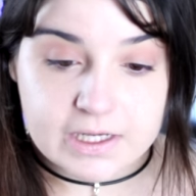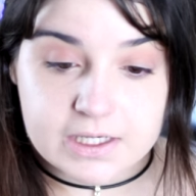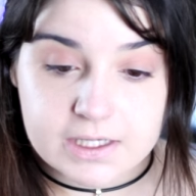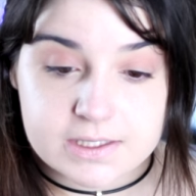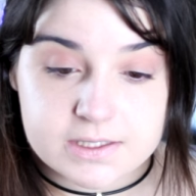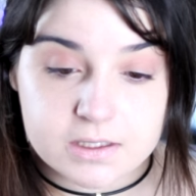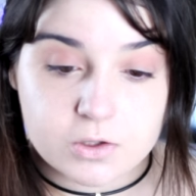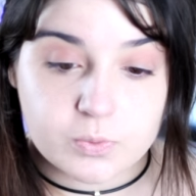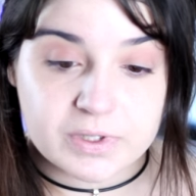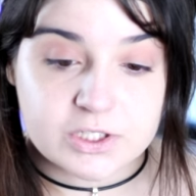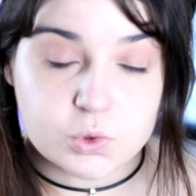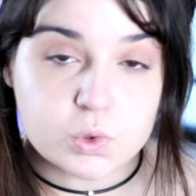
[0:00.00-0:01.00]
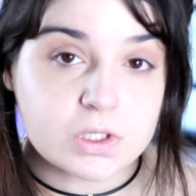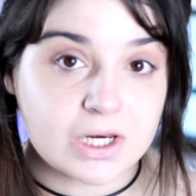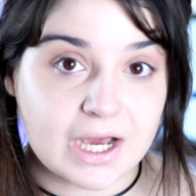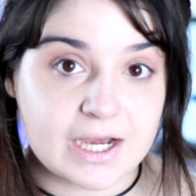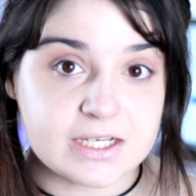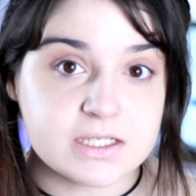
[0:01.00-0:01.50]
like it's a little bit too
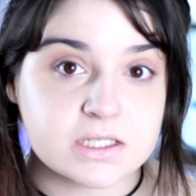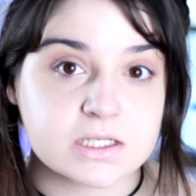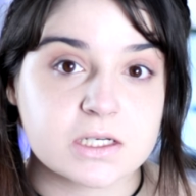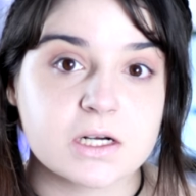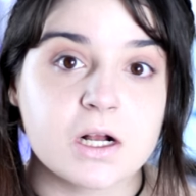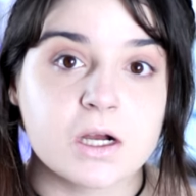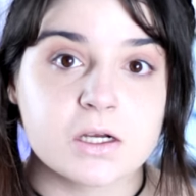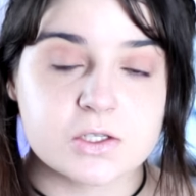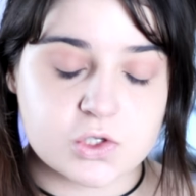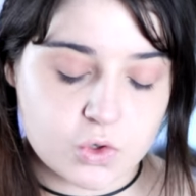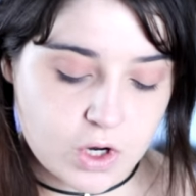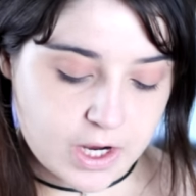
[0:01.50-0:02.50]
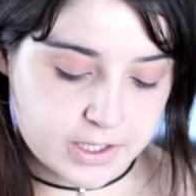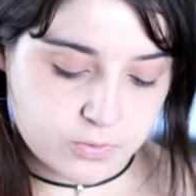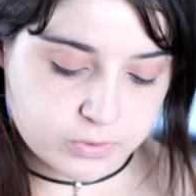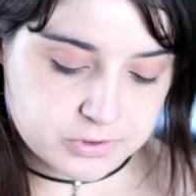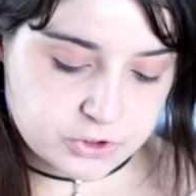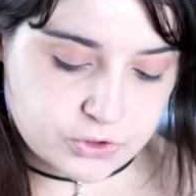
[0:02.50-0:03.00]
light, so I
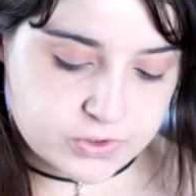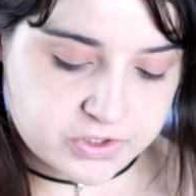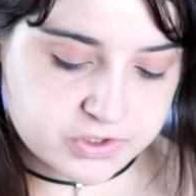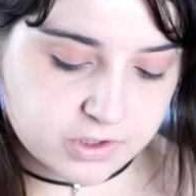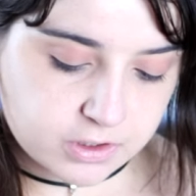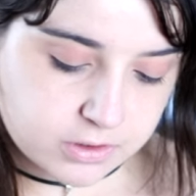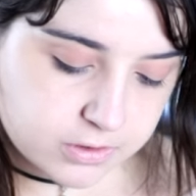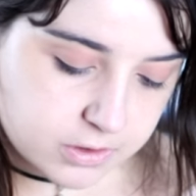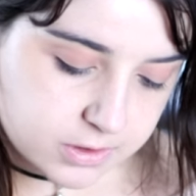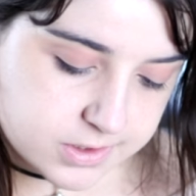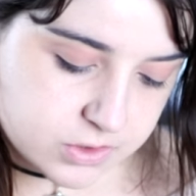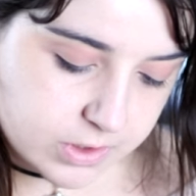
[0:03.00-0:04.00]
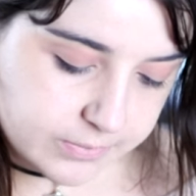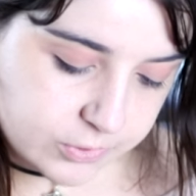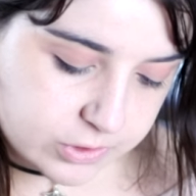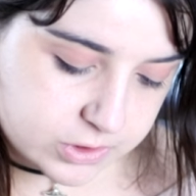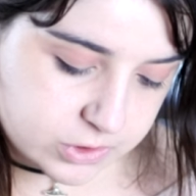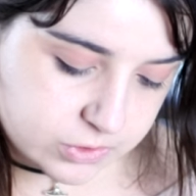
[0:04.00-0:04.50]
want to use a darker color. So I'm
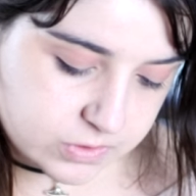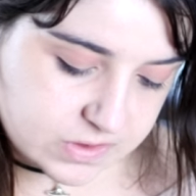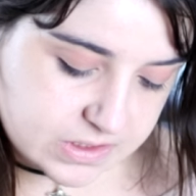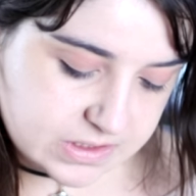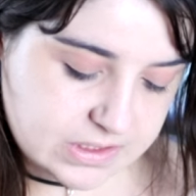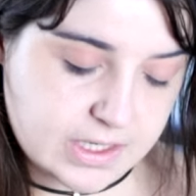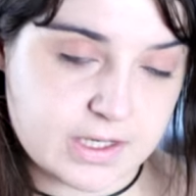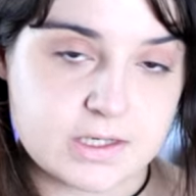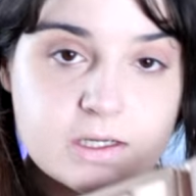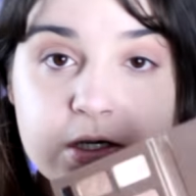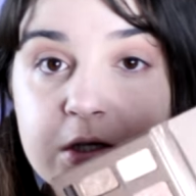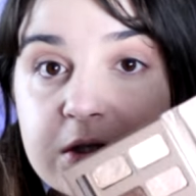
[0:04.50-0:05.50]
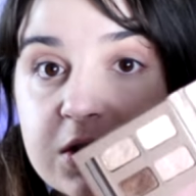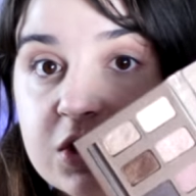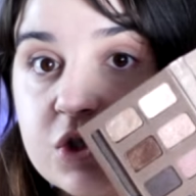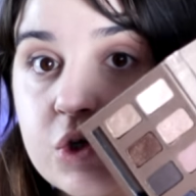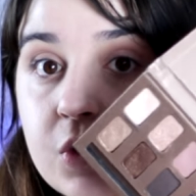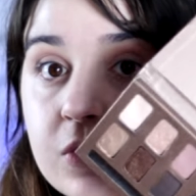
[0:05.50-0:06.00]
going to use
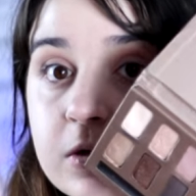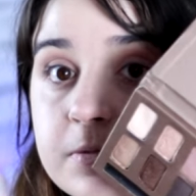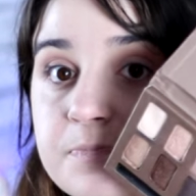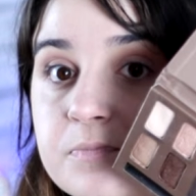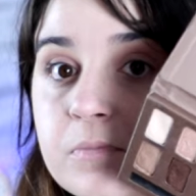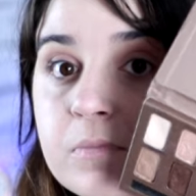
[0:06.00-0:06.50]
Sandstone,